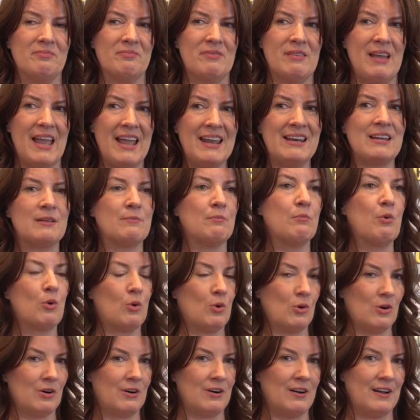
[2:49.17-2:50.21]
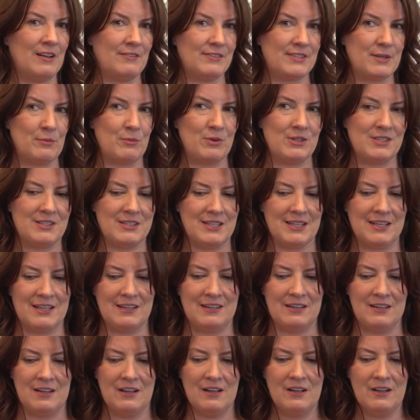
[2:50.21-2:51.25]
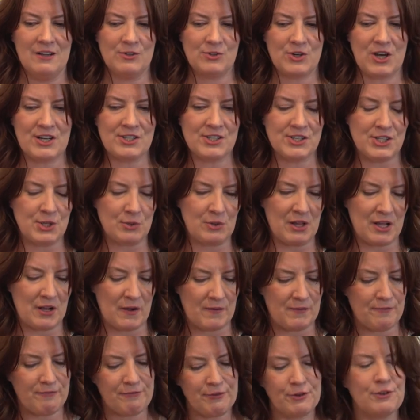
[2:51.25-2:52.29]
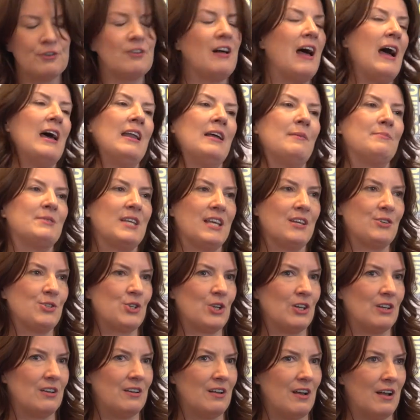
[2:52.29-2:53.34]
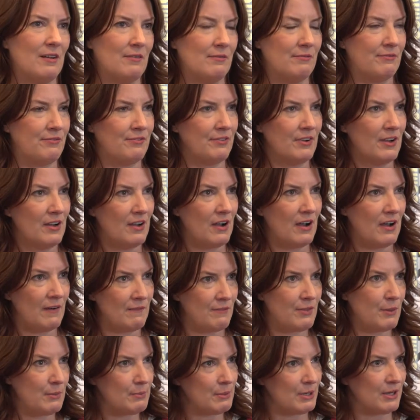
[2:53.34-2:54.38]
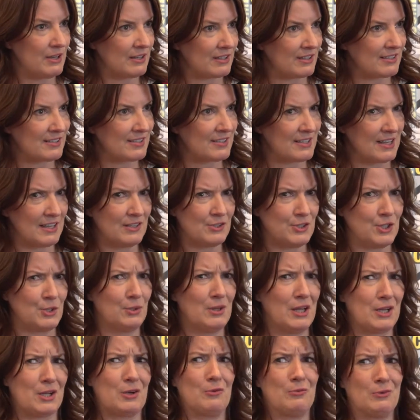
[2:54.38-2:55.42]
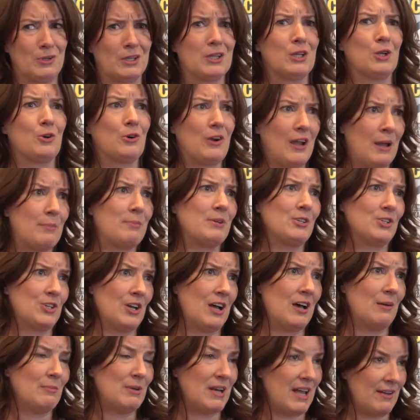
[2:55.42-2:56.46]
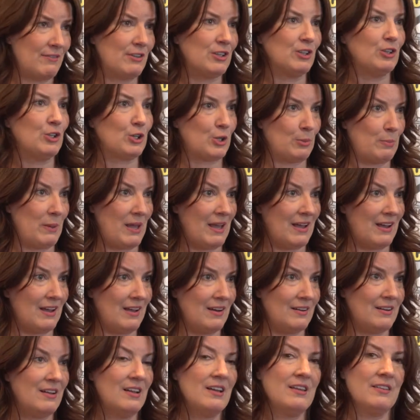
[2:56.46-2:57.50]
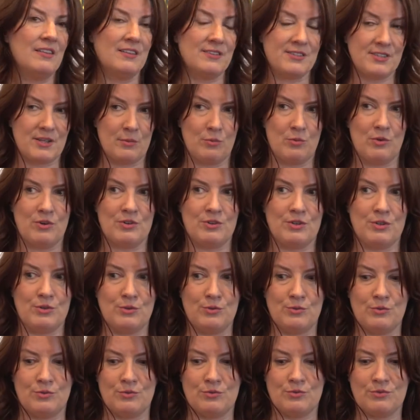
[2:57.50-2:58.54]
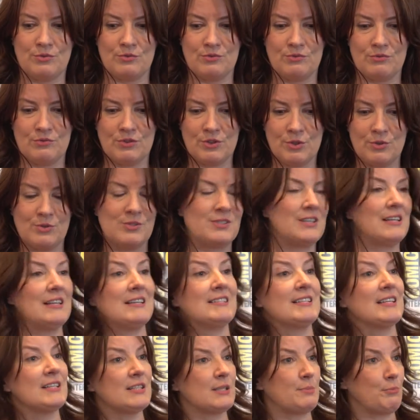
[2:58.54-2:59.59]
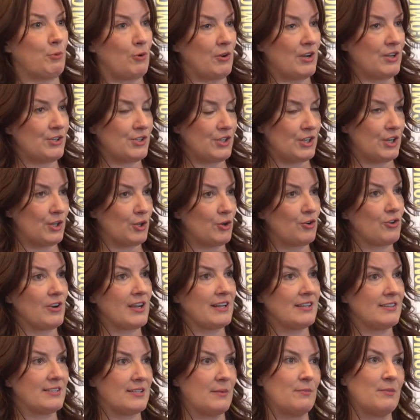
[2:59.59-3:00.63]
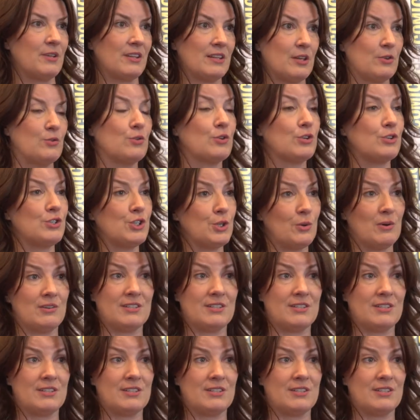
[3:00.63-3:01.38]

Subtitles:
hate it more if someone tried to do a full adaptation of the books and do a really crappy job and have it look bad, than someone who used it as inspiration and created something that you could do on